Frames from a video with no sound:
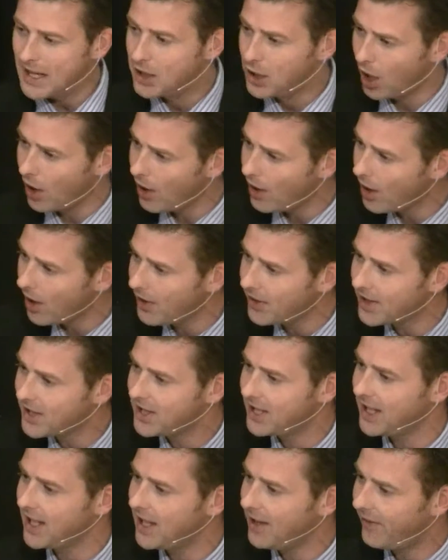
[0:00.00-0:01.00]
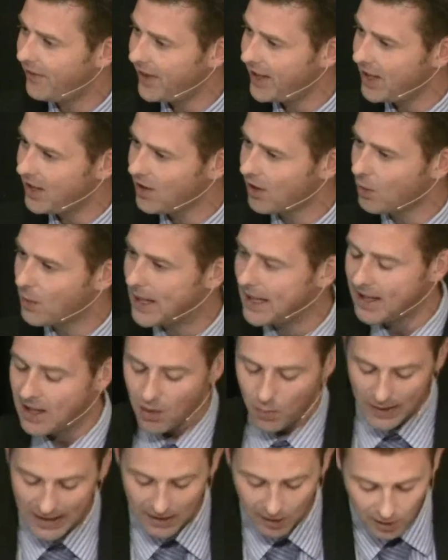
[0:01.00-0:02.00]
we turn on the TV or we,
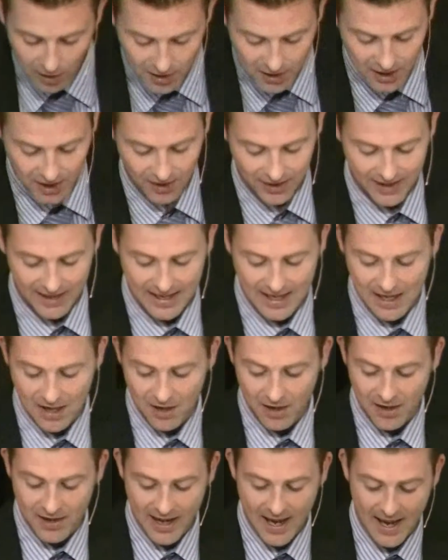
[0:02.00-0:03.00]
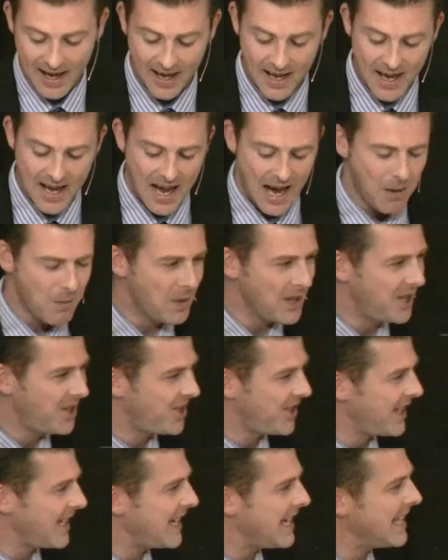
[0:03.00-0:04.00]
we look at the internet and we
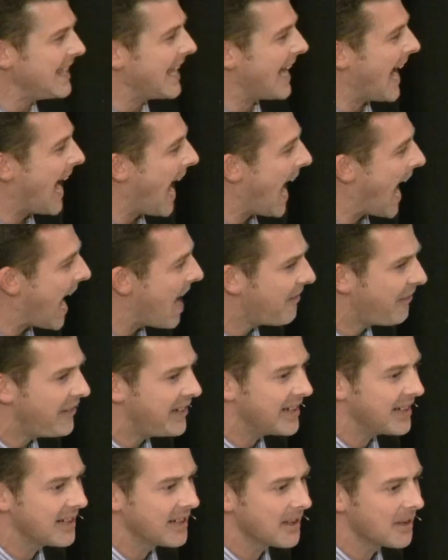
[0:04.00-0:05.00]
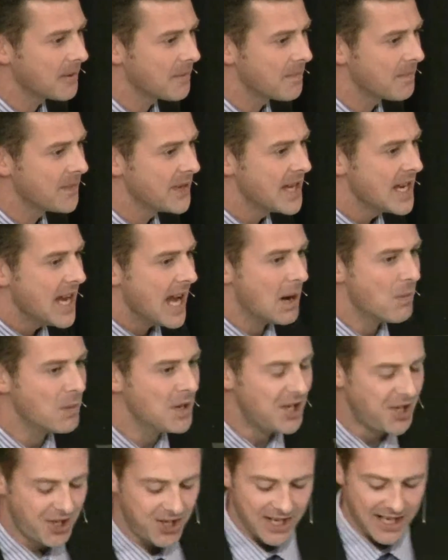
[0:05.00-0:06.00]
see the havoc and
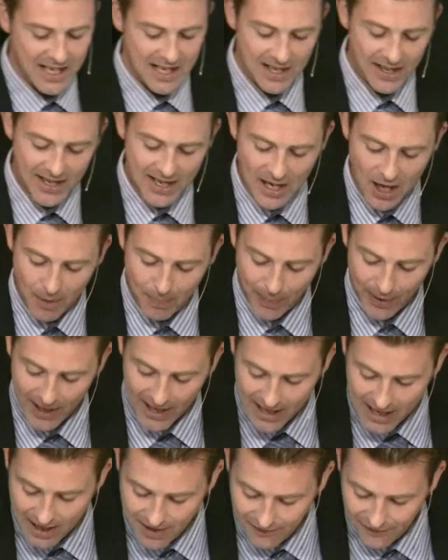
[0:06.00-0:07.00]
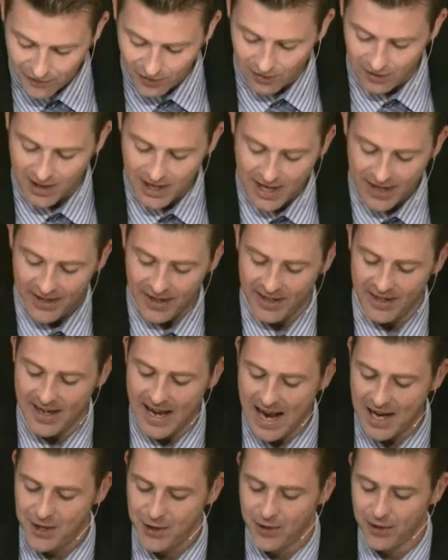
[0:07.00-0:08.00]
we see the upheaval that
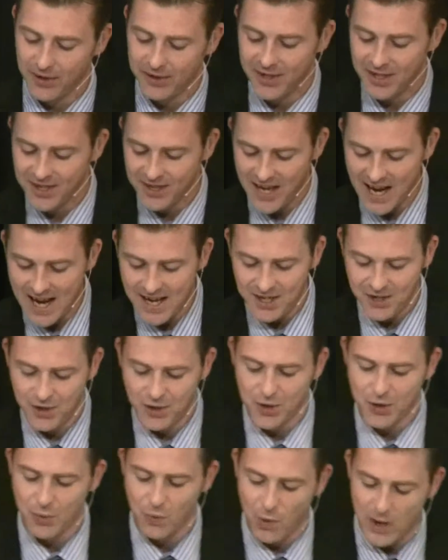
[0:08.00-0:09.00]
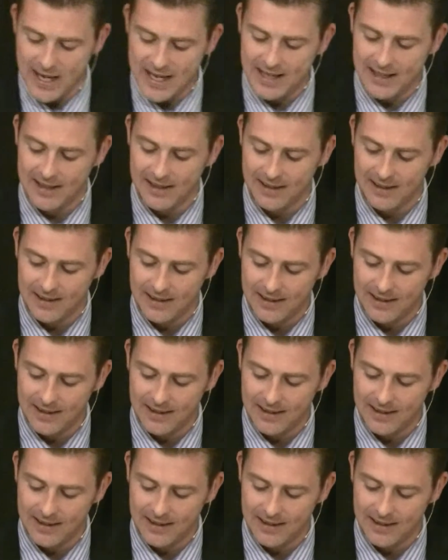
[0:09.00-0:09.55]
natural disasters wreak.